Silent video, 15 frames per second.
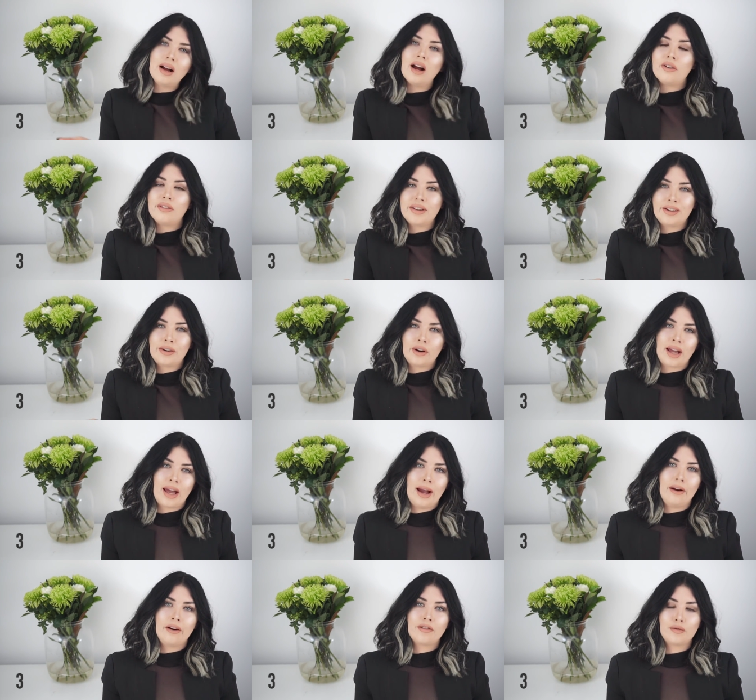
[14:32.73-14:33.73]
I really don't
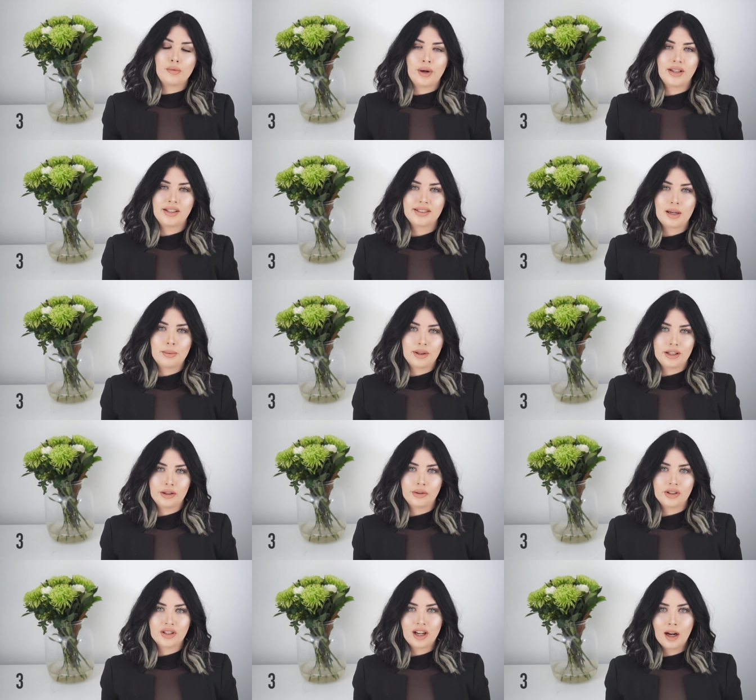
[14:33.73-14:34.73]
care if I'm wearing the same thing
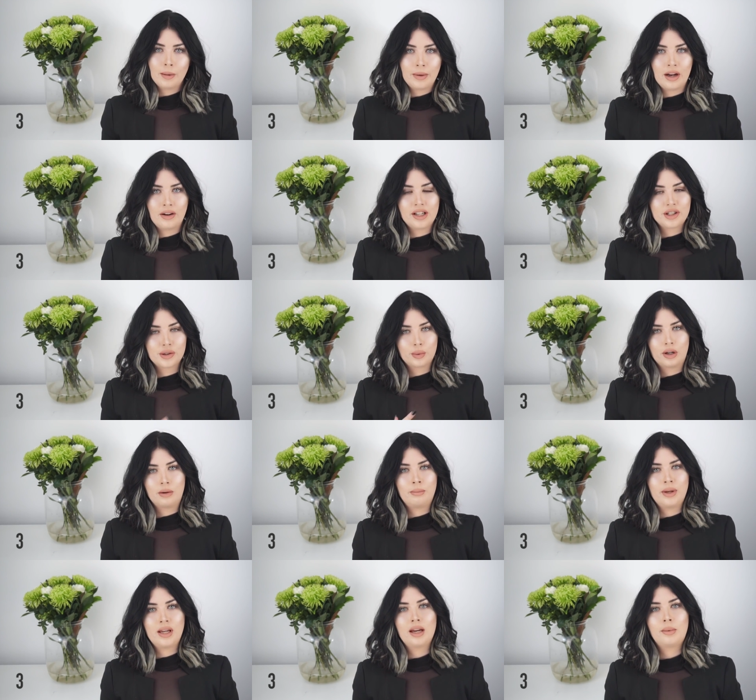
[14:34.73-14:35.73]
all the time now. I just want
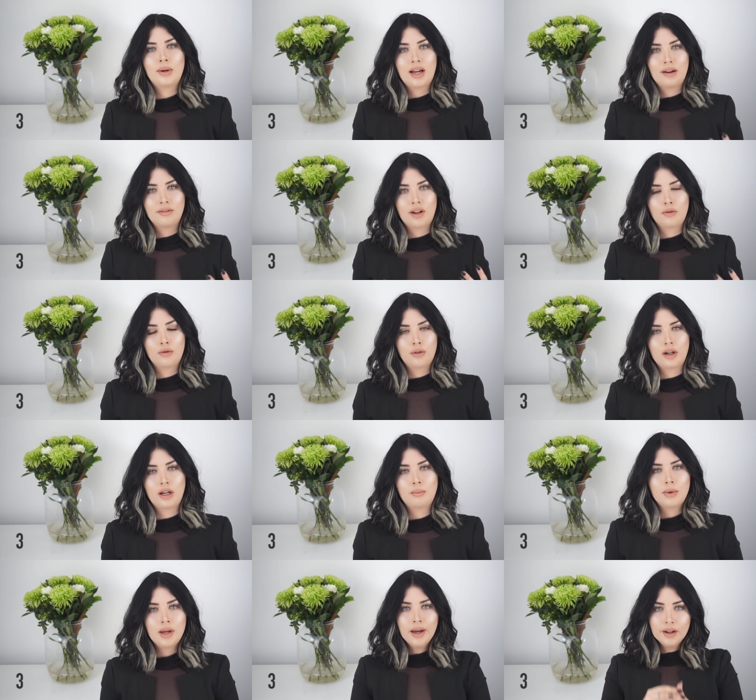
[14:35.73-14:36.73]
to be able to have that
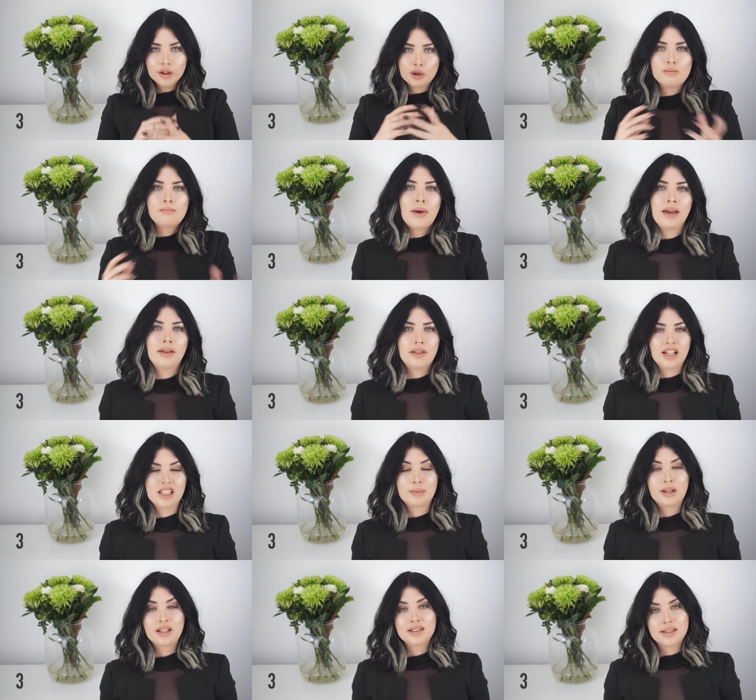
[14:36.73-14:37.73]
freedom to make
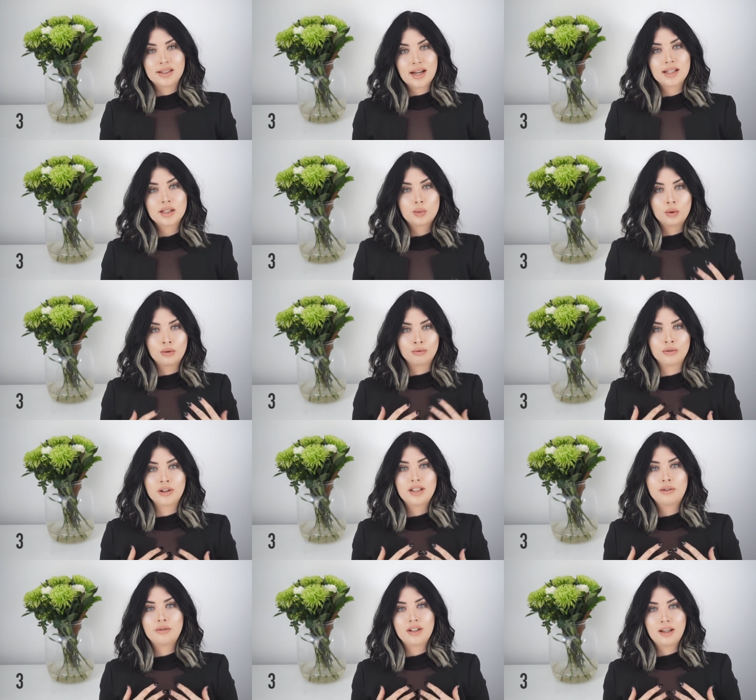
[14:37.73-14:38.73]
things because that's what
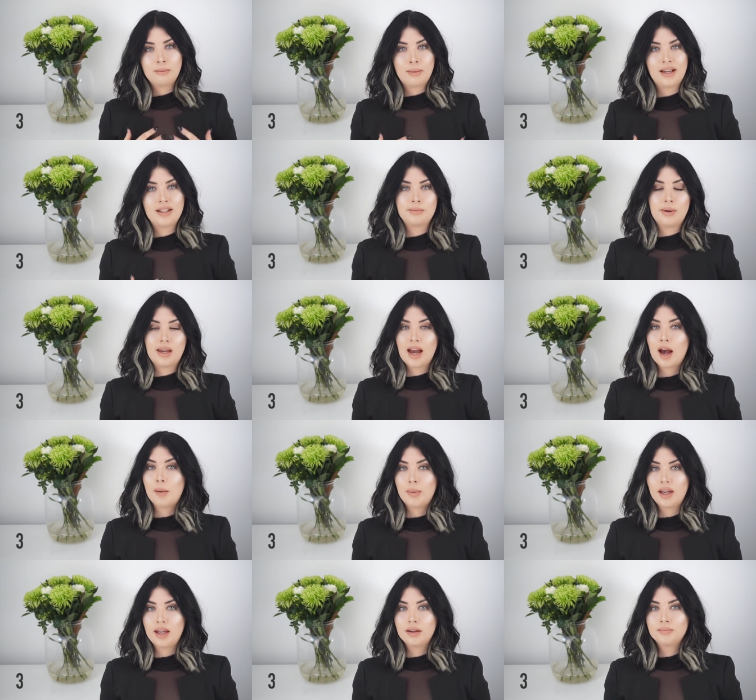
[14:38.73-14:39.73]
really, really makes me
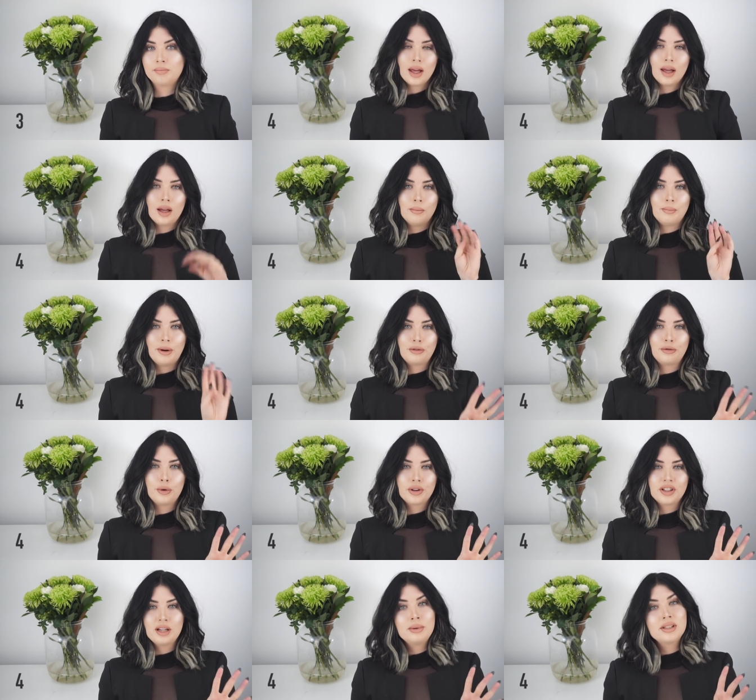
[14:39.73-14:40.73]
happy. My
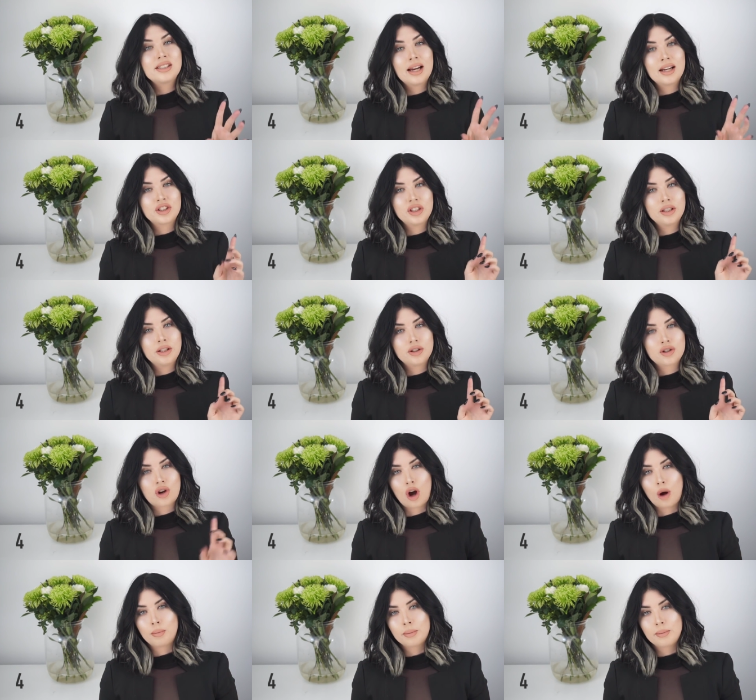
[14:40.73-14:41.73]
fourth tip is to actually learn to
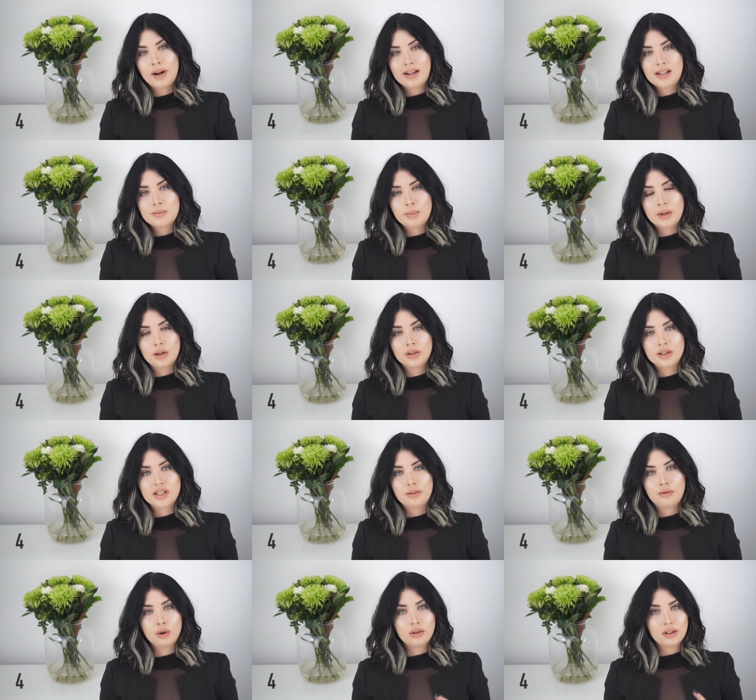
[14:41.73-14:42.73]
compromise because
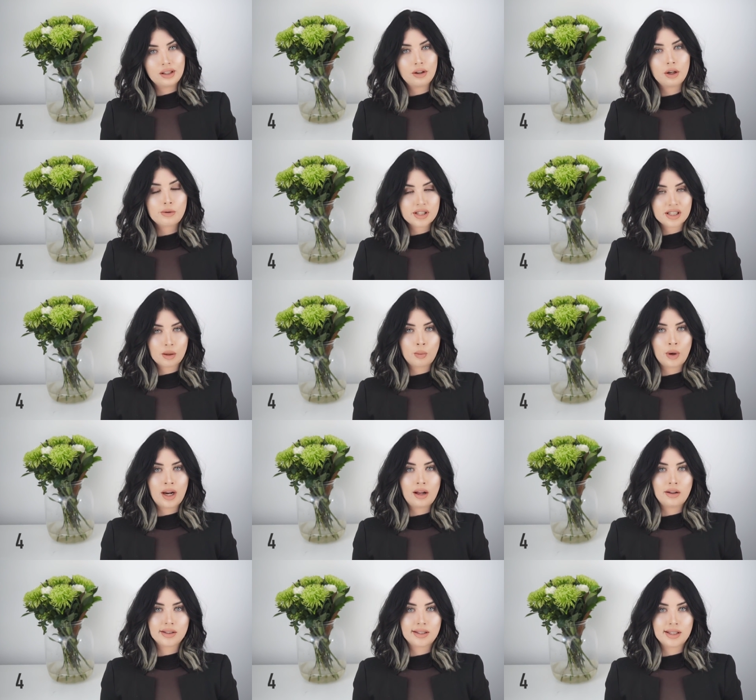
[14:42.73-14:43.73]
if you're living with someone
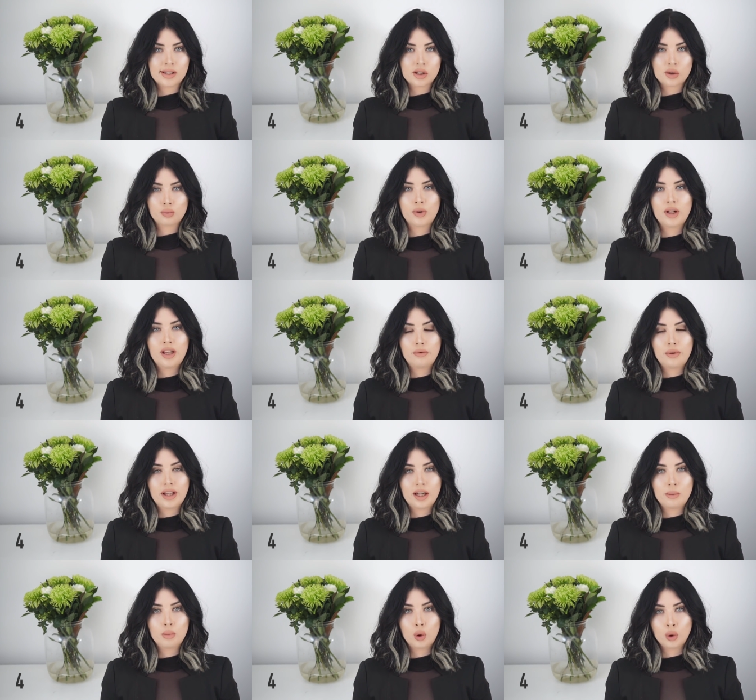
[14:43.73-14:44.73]
else, this is a really,
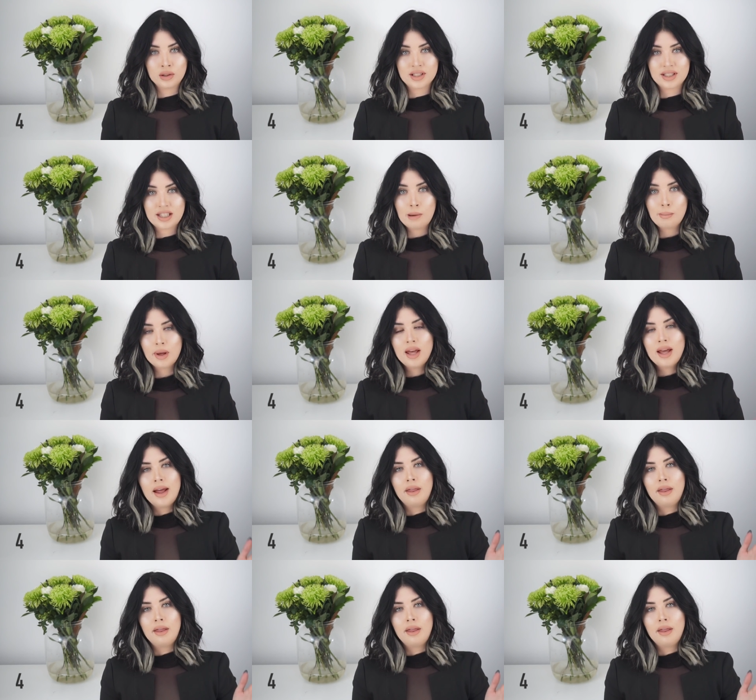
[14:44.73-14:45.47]
really important step.